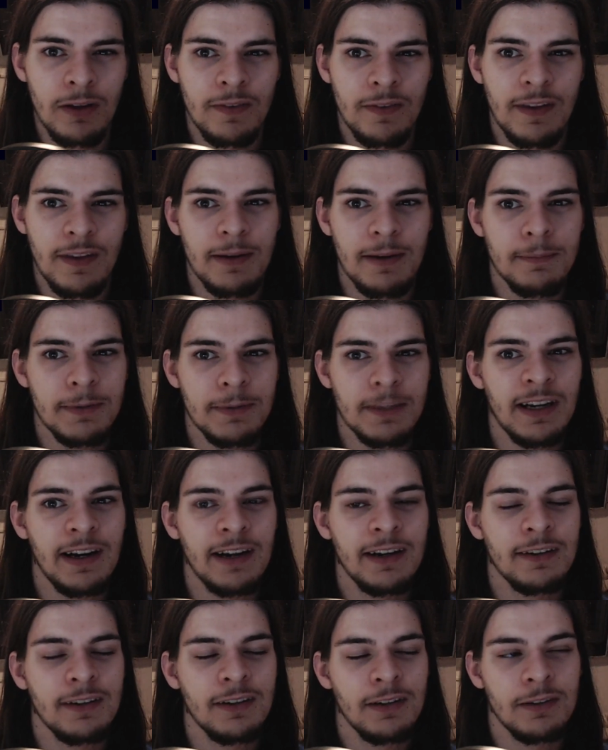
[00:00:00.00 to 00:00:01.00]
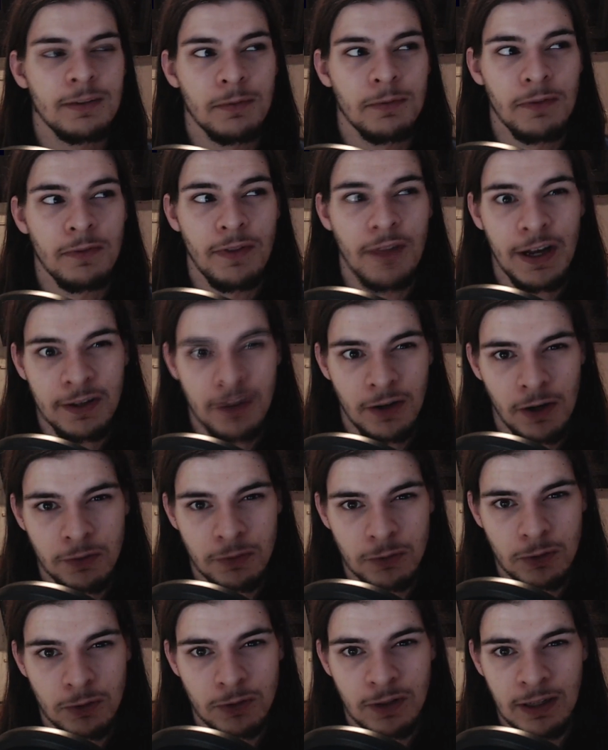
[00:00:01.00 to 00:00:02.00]
They can be either
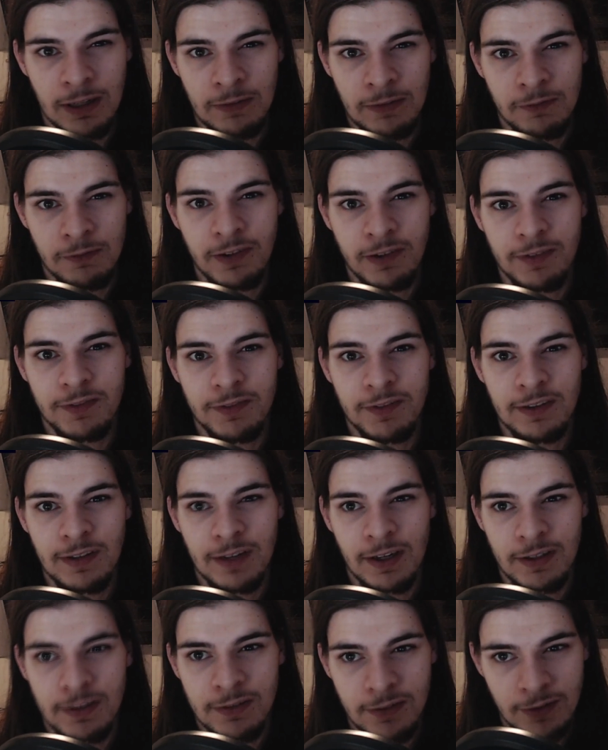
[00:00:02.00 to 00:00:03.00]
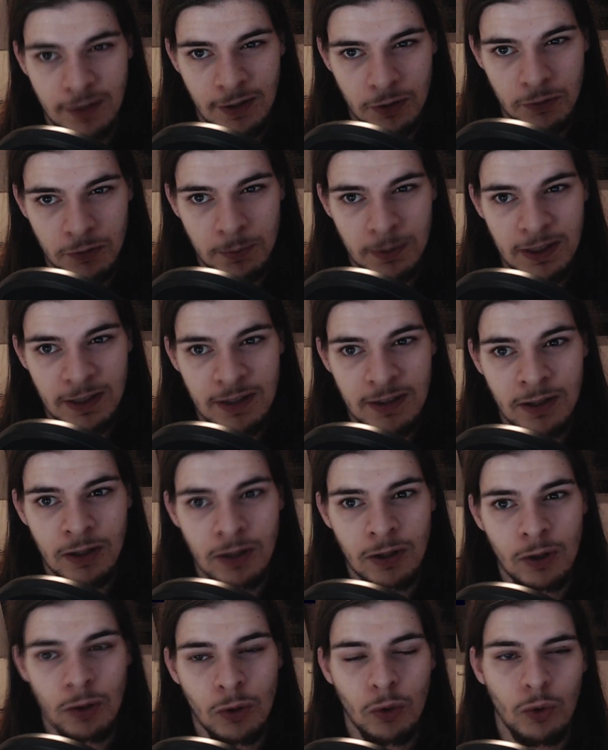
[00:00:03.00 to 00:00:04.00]
959 cells big
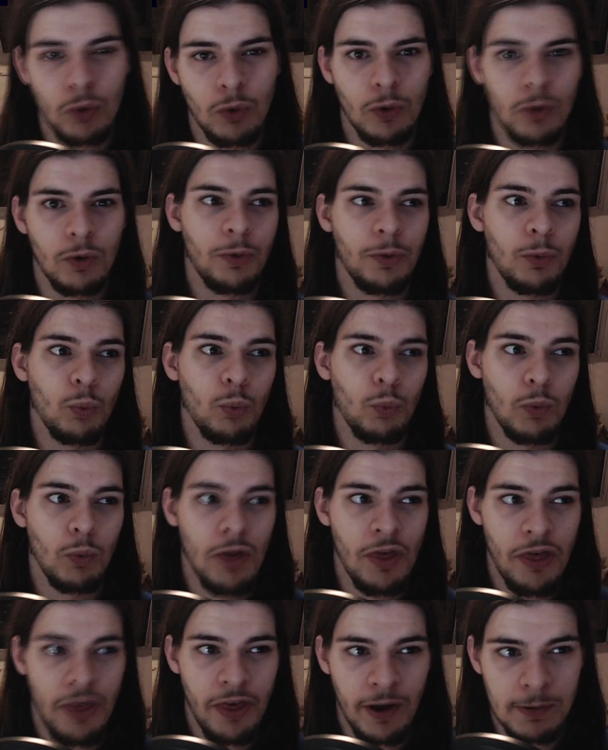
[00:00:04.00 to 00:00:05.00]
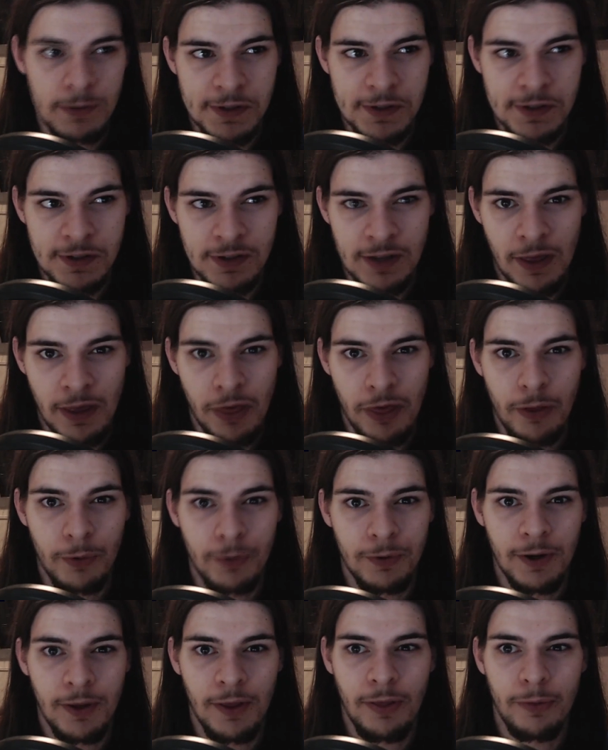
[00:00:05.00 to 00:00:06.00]
or
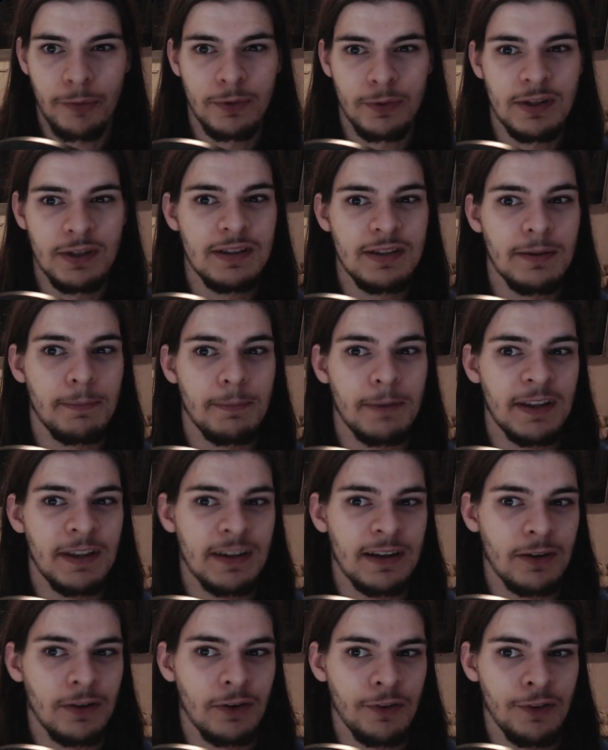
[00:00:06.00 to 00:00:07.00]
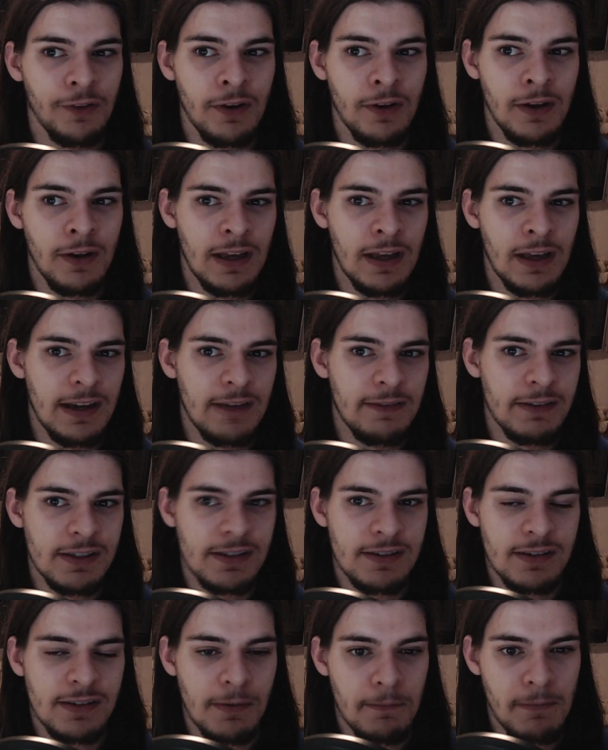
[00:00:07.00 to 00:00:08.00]
1033, depending on if
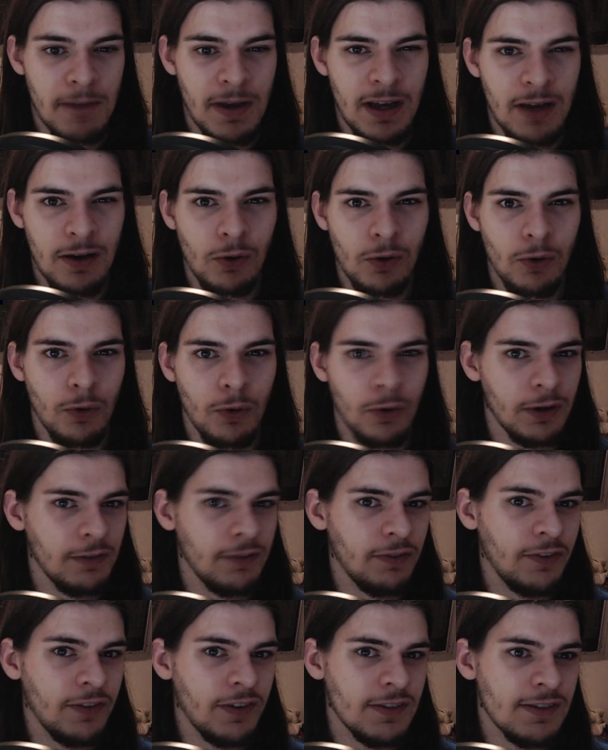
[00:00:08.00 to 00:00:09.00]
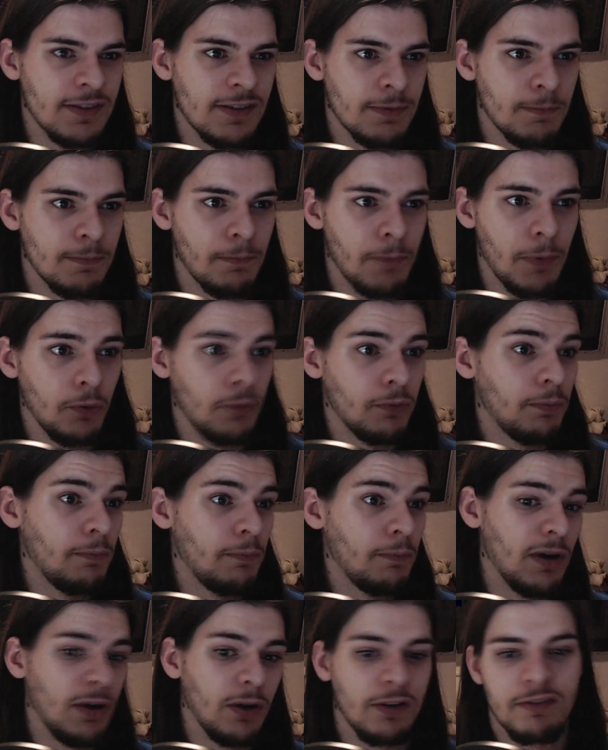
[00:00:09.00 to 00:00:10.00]
it's a male or if it's both
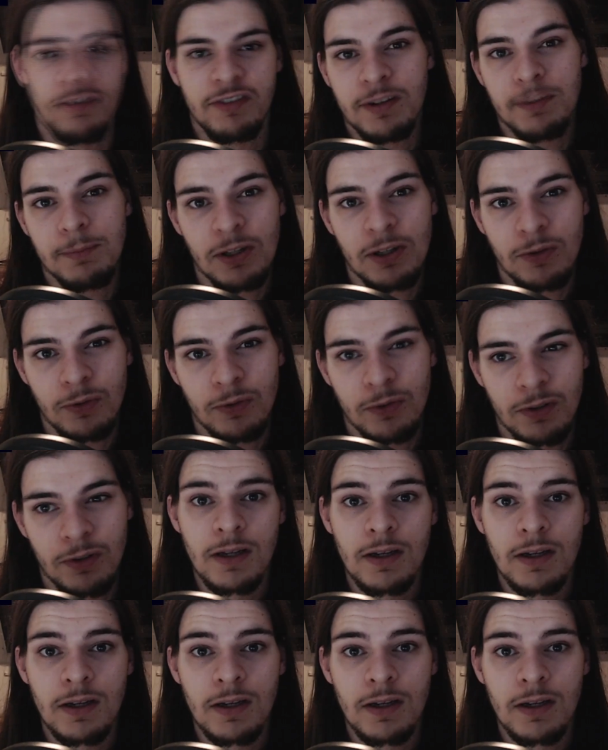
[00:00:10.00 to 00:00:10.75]
male and female.